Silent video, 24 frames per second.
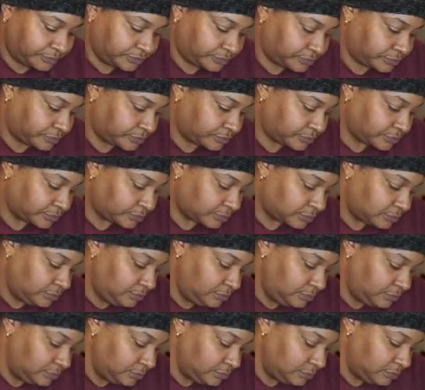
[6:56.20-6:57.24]

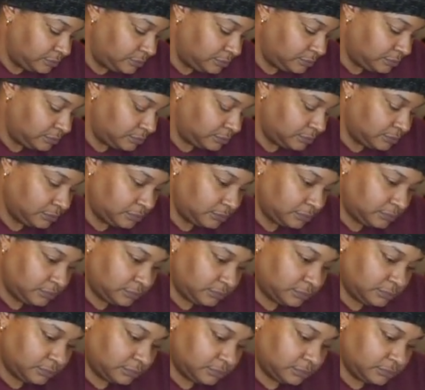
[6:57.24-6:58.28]

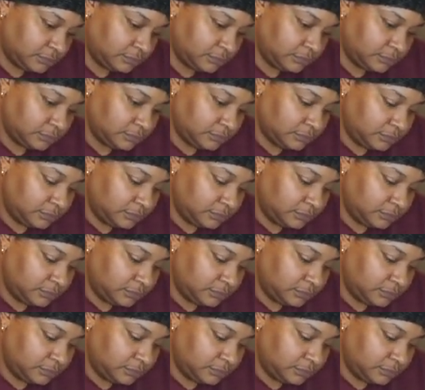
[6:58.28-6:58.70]
The person shown says nothing.